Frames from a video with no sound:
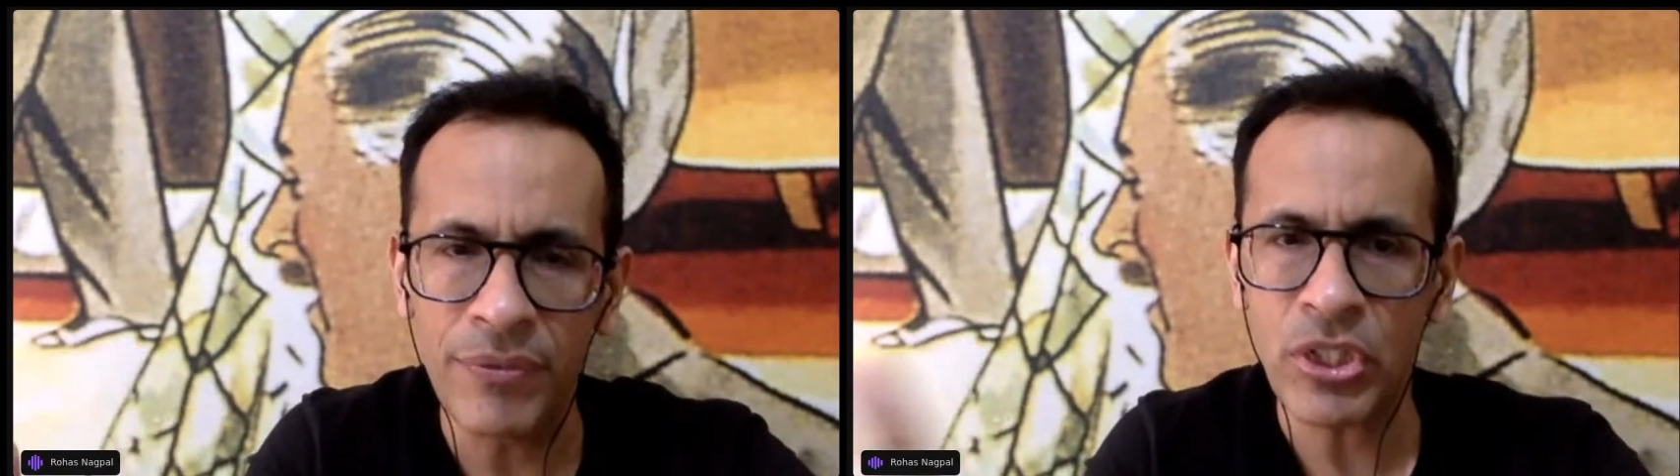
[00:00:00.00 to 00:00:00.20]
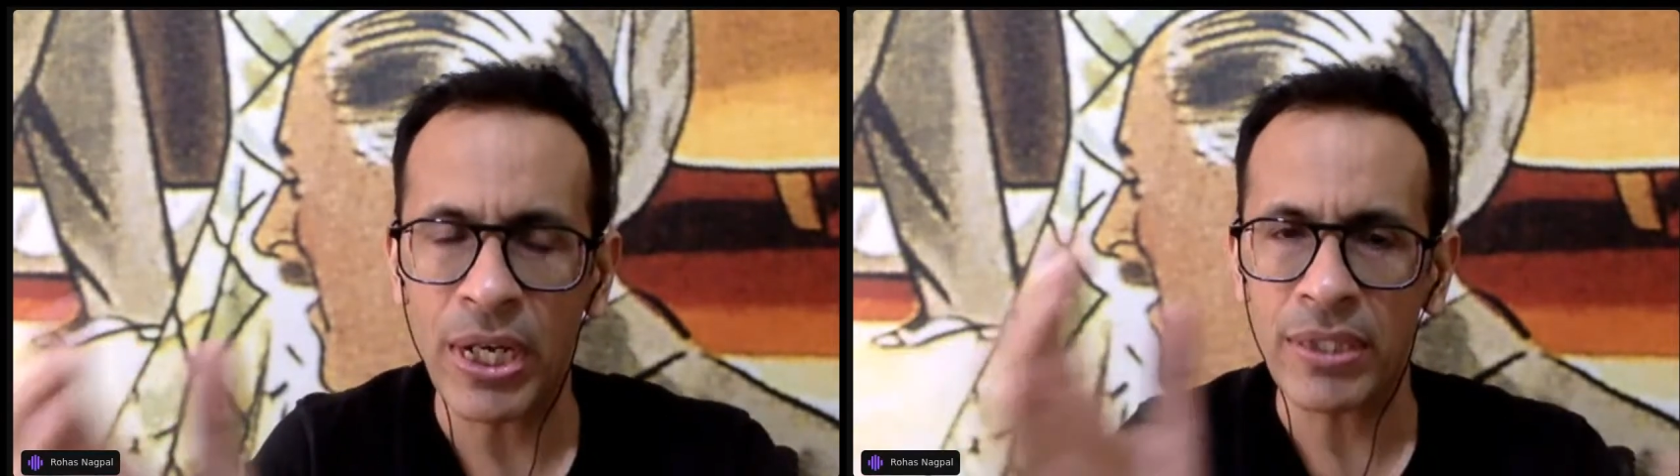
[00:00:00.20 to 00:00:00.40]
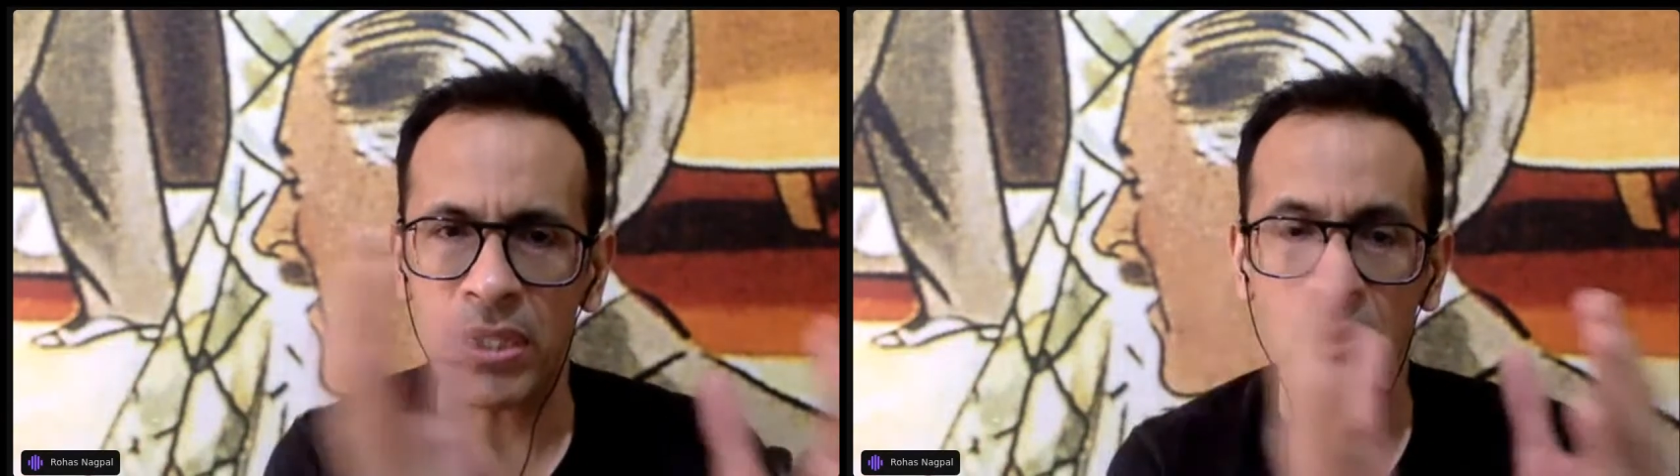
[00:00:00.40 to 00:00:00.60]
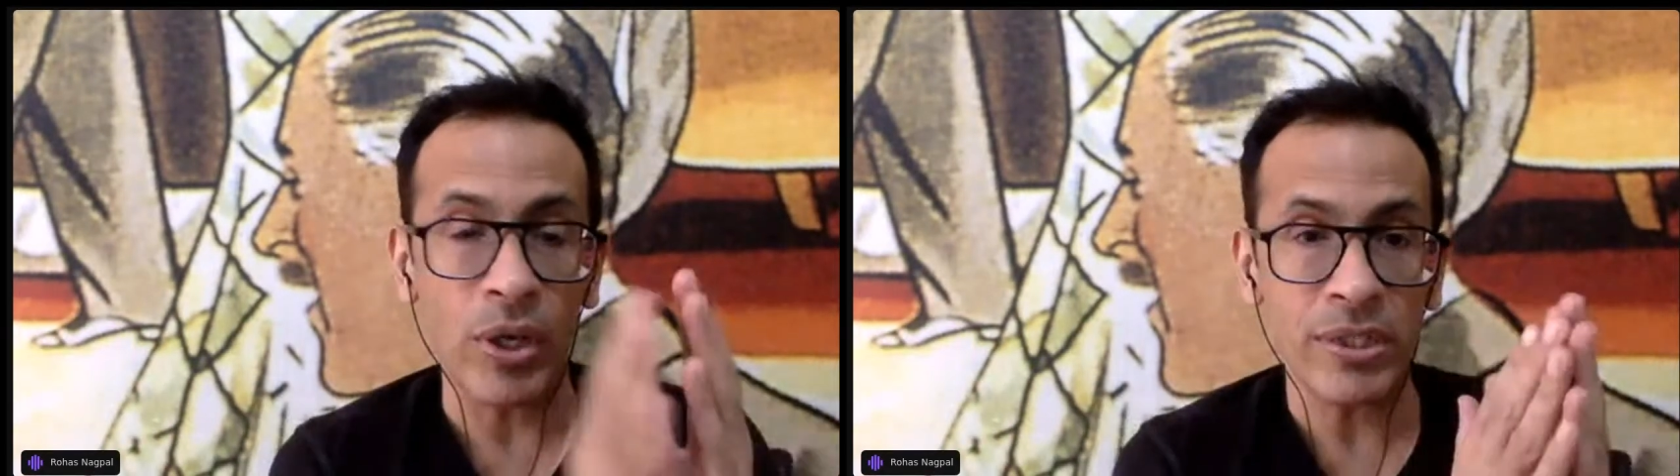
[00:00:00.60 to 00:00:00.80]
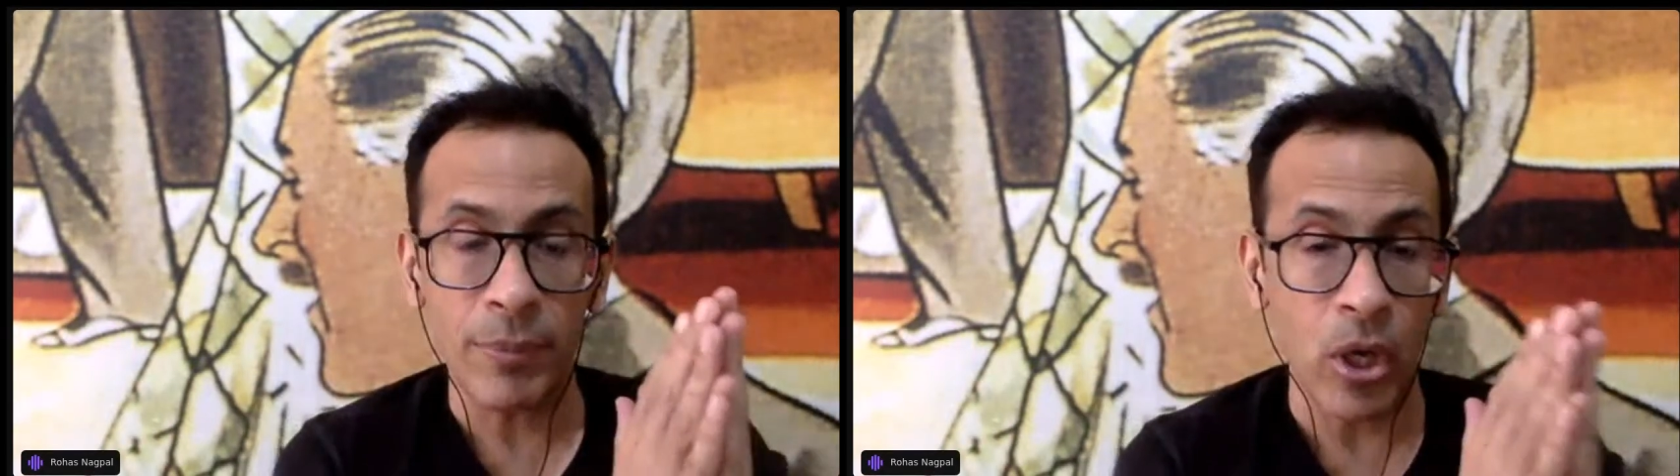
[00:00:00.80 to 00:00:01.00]
chargers, what is
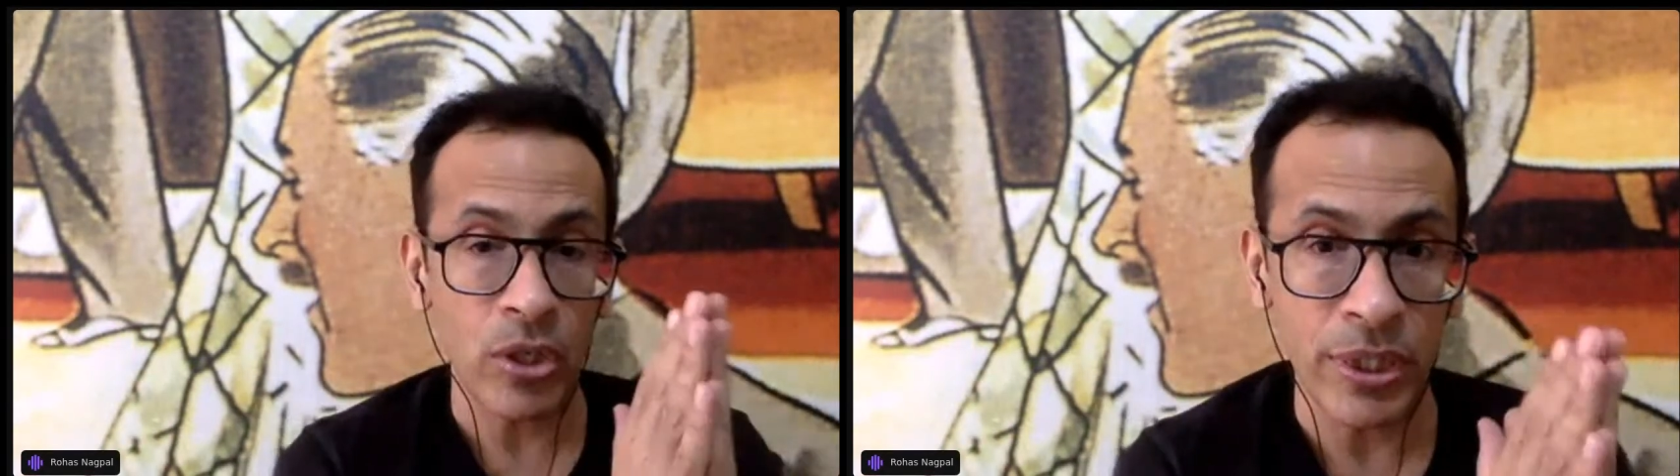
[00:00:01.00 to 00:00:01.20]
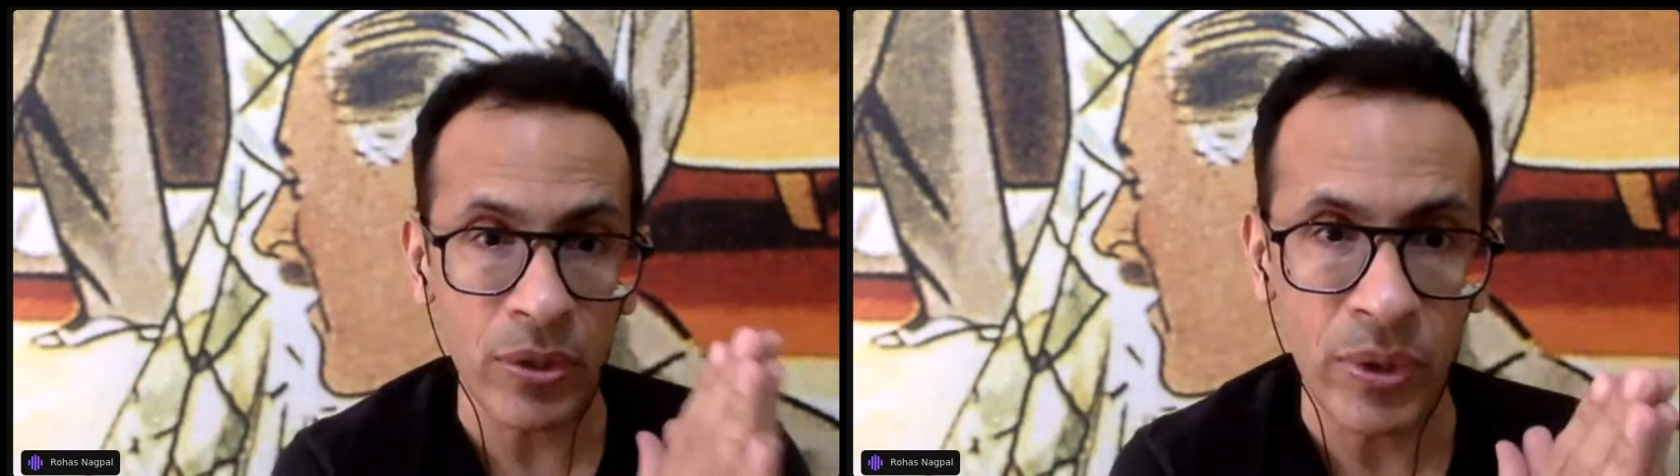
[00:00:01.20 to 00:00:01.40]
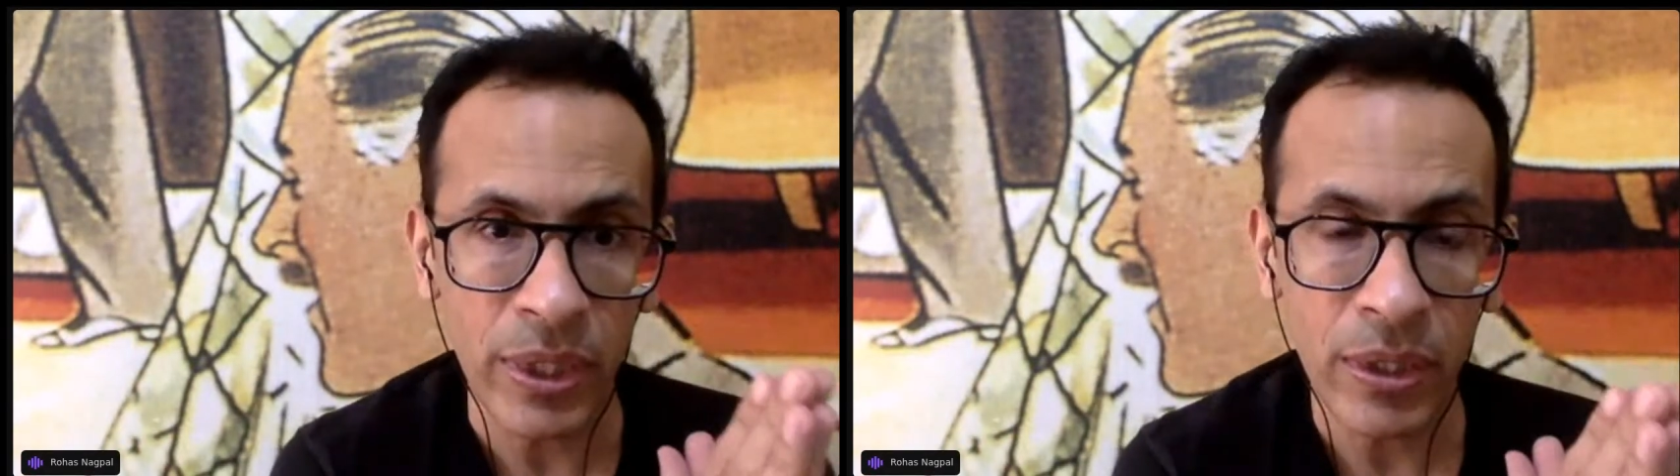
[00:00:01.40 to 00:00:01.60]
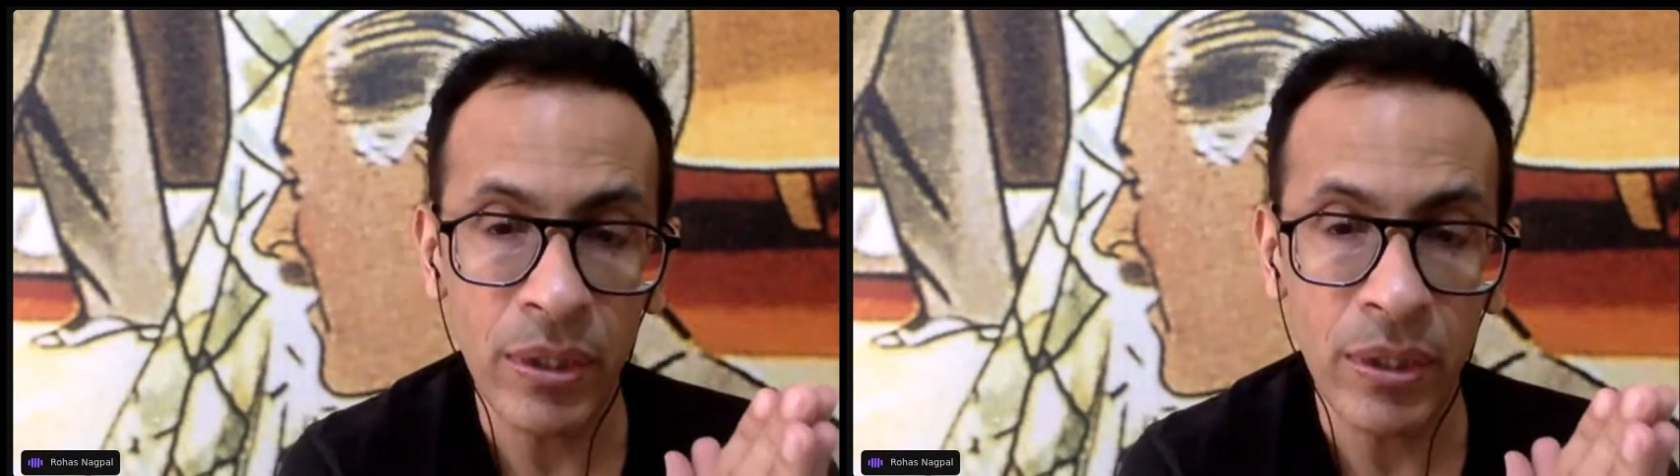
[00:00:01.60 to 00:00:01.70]
the blockchain doing?